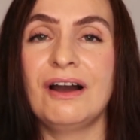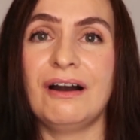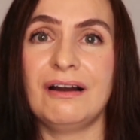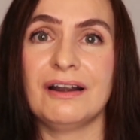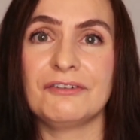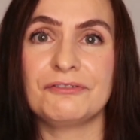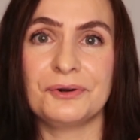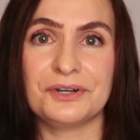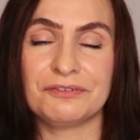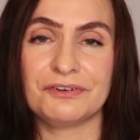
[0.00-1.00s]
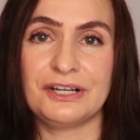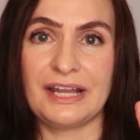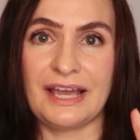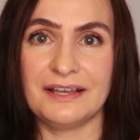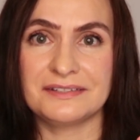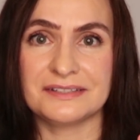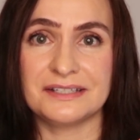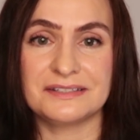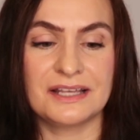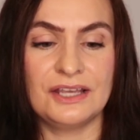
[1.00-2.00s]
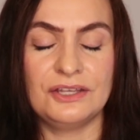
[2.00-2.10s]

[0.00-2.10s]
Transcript: are 4 different acids.